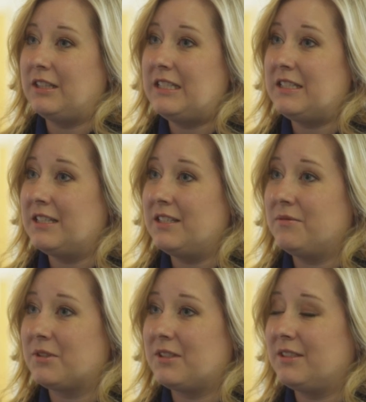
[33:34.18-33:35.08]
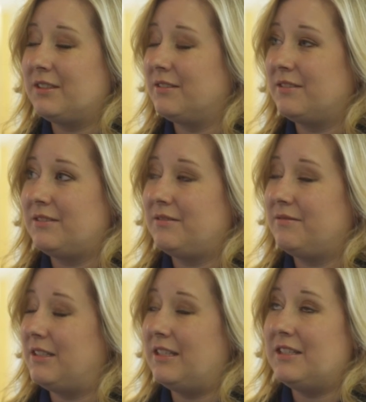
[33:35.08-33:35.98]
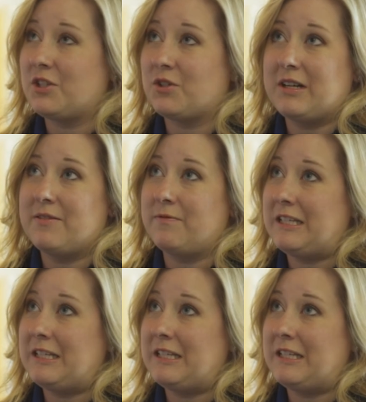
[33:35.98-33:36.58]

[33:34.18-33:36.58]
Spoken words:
LinkedIn. We're on Instagram,